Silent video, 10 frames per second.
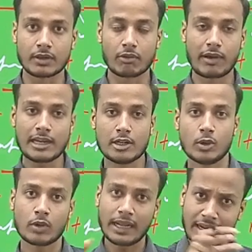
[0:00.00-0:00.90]
while
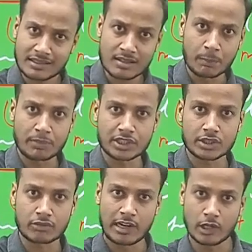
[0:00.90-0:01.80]
looking at some picture,
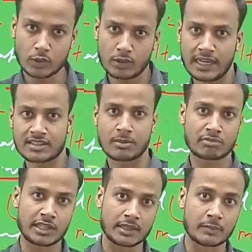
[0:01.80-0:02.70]
while looking at
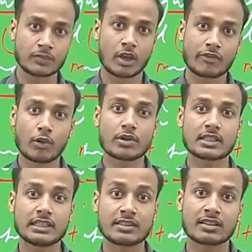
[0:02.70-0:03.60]
something, of course,
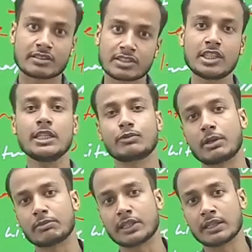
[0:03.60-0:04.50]
it is suggesting you
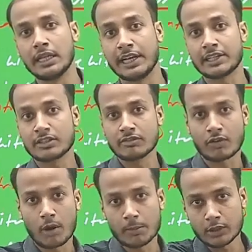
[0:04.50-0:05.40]
something, it is
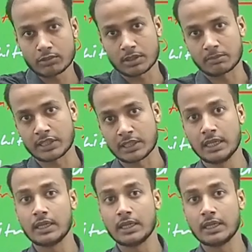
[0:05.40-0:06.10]
informing you something.